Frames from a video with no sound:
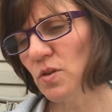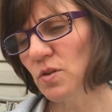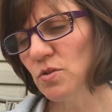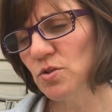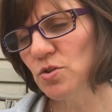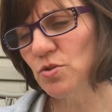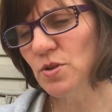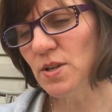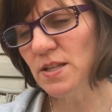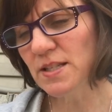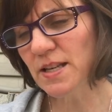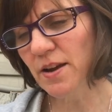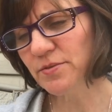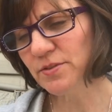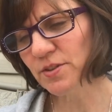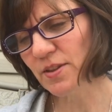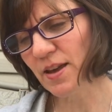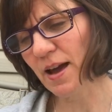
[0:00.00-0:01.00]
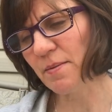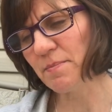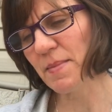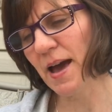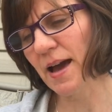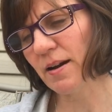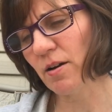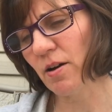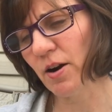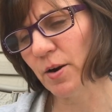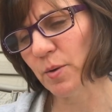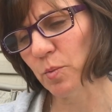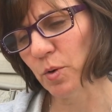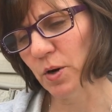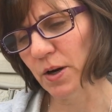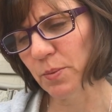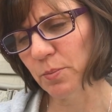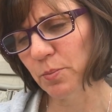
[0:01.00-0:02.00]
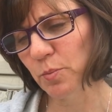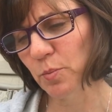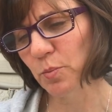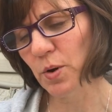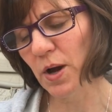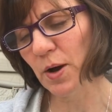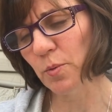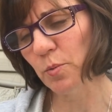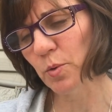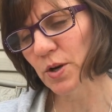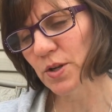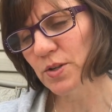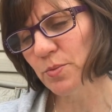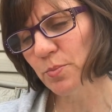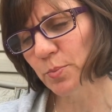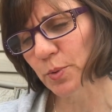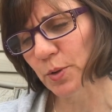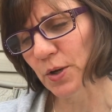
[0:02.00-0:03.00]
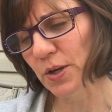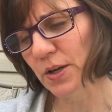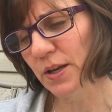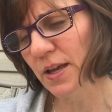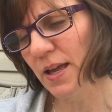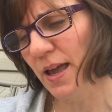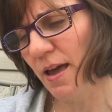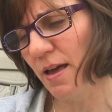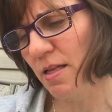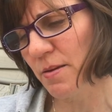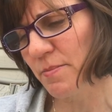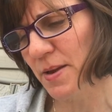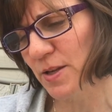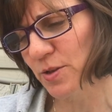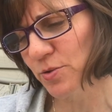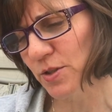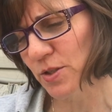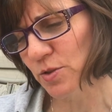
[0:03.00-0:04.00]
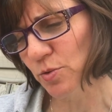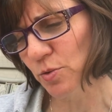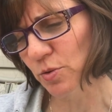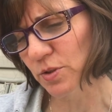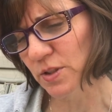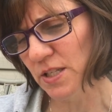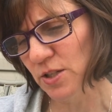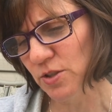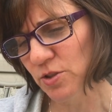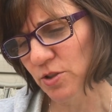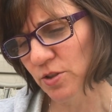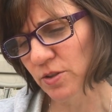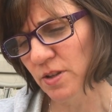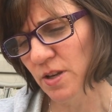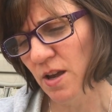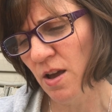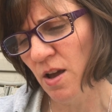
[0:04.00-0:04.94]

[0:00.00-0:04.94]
2 days after that, Mac R wore a Woodbrook Elementary School t-shirt,